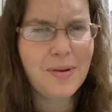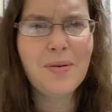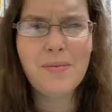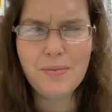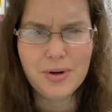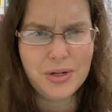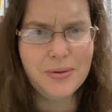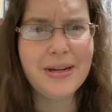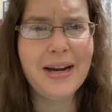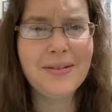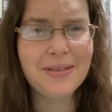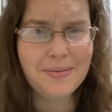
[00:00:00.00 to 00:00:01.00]
Would you
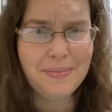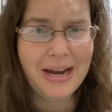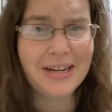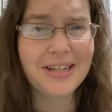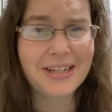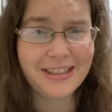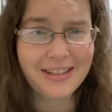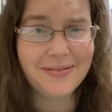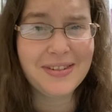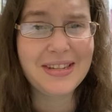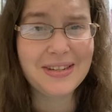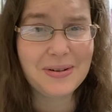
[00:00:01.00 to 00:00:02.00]
doubt that magic
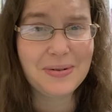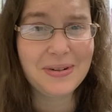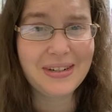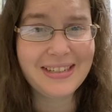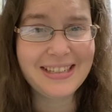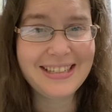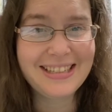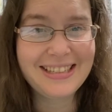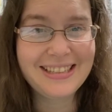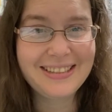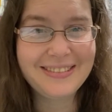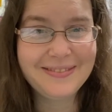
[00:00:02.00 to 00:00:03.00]
lives as a horse?
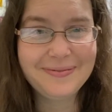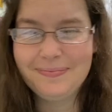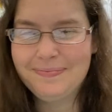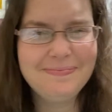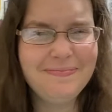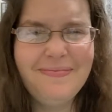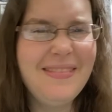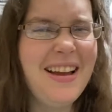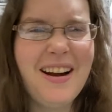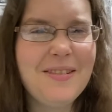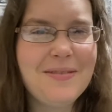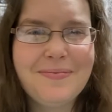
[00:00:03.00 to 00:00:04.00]

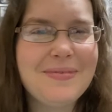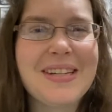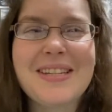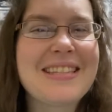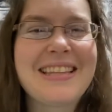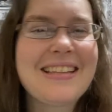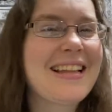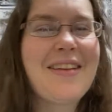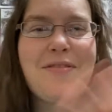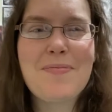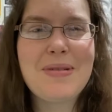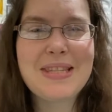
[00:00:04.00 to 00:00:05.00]
No, because
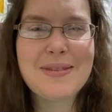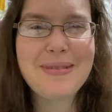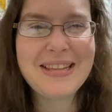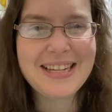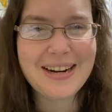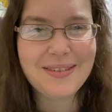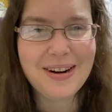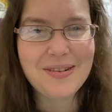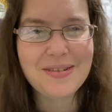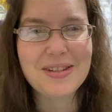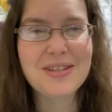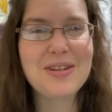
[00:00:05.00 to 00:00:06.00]
if you've been spent time around
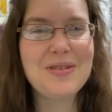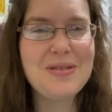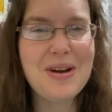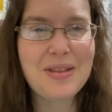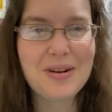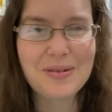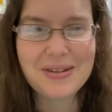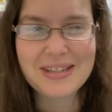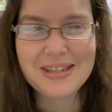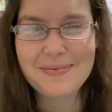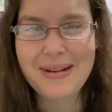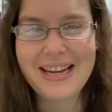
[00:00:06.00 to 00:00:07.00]
horses, you know that
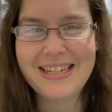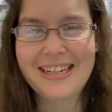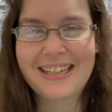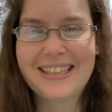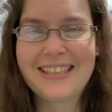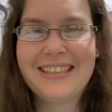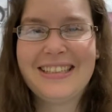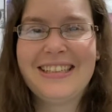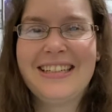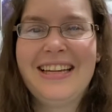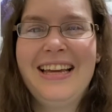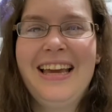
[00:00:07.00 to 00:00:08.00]
horses are magic.
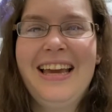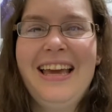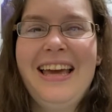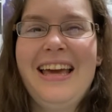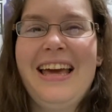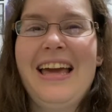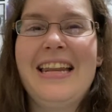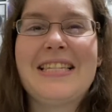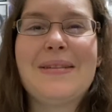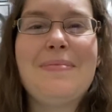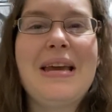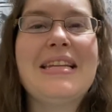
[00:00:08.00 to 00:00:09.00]
And it's
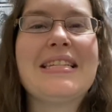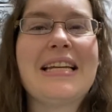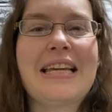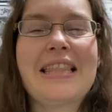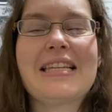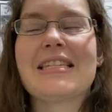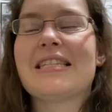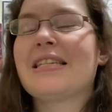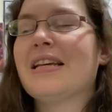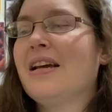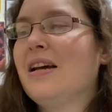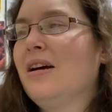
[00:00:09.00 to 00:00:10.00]
amazing. This
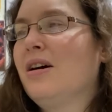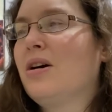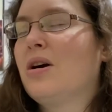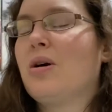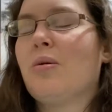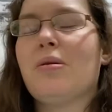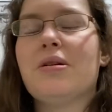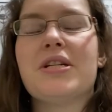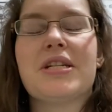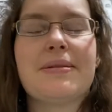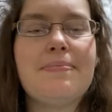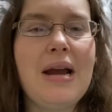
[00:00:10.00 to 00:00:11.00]

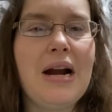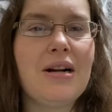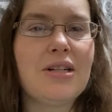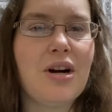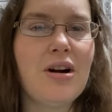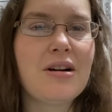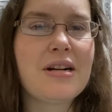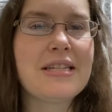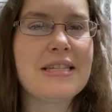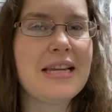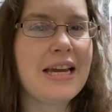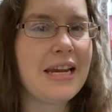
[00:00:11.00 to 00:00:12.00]
gorgeous mare, dark as
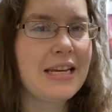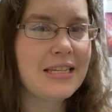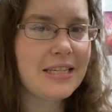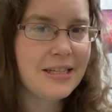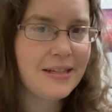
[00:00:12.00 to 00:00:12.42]
night,